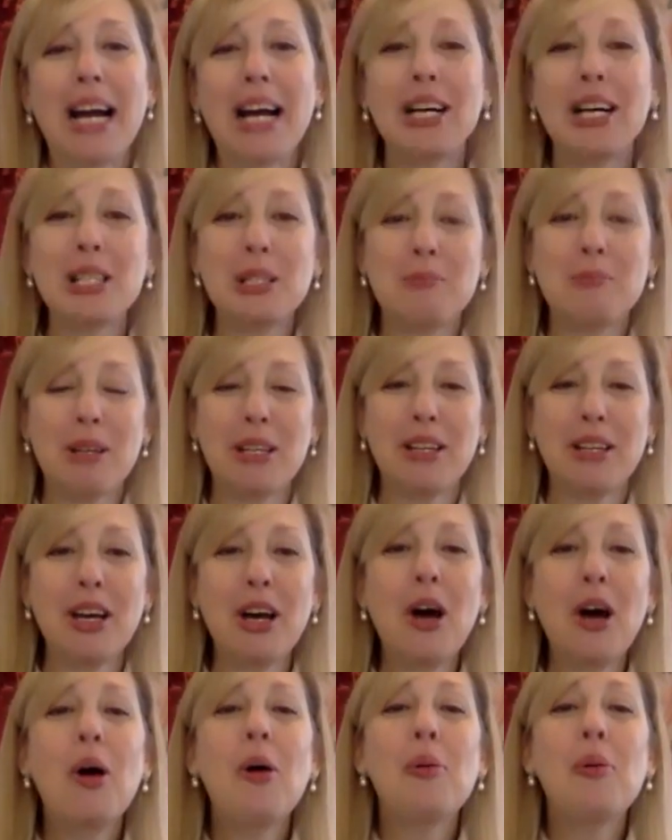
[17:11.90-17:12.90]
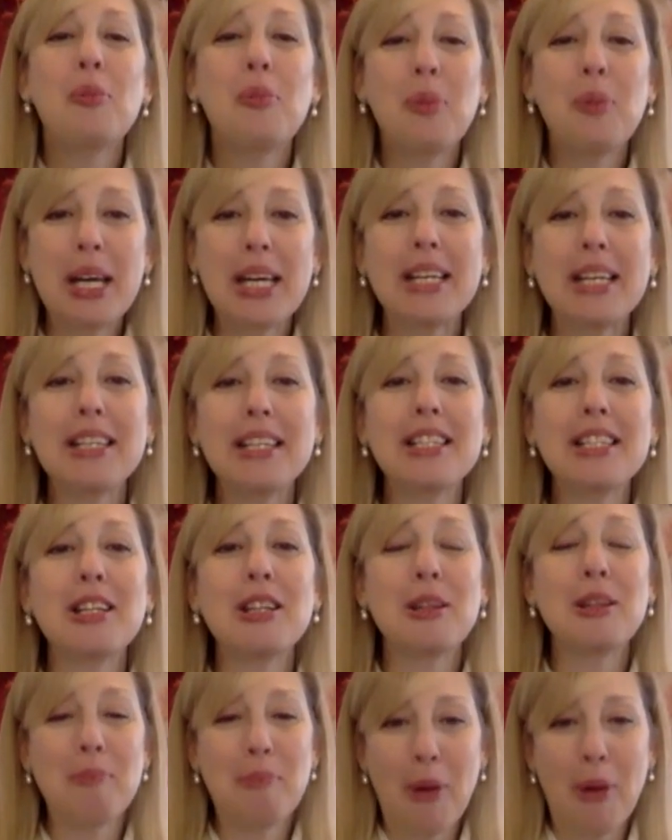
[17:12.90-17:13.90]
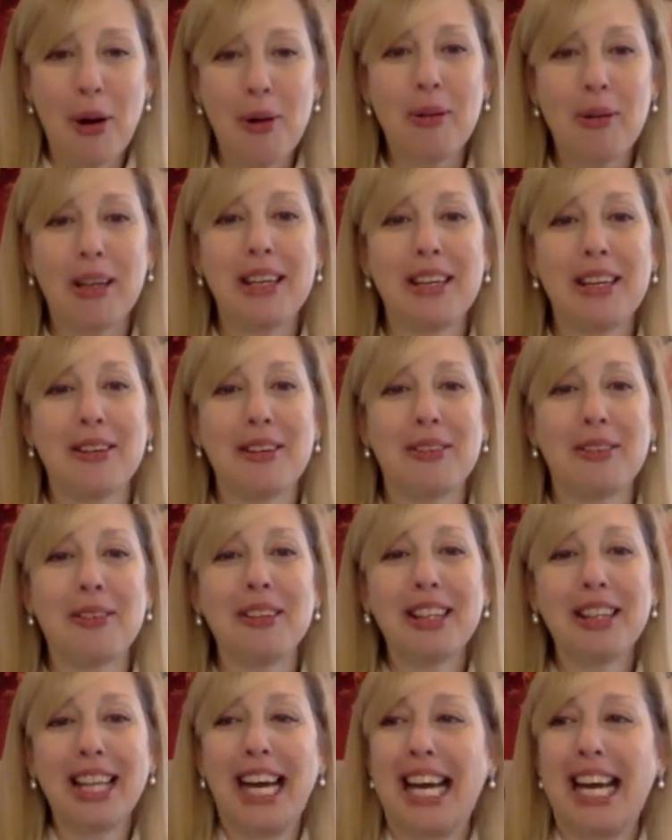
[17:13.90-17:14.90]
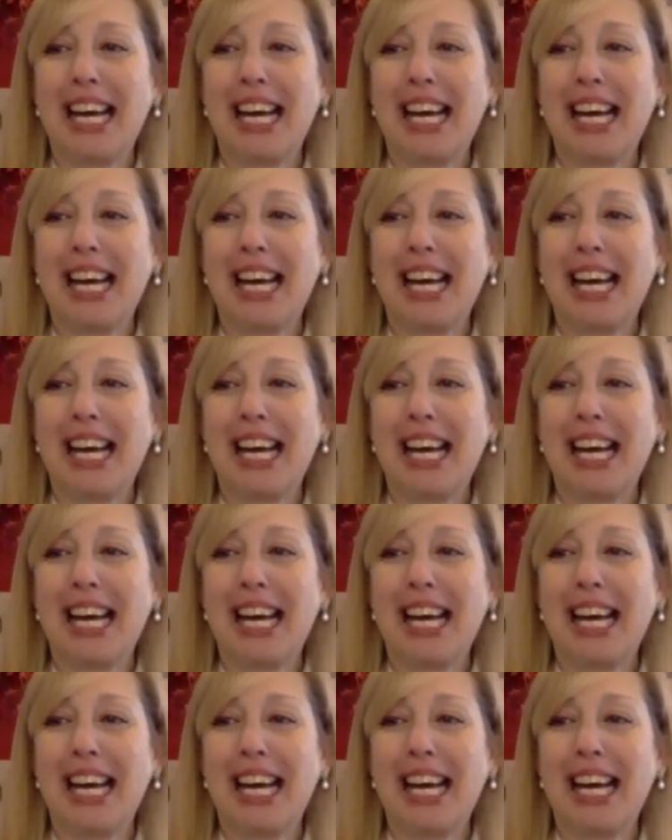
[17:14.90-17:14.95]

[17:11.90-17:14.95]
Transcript: husband wheeled the barbecue like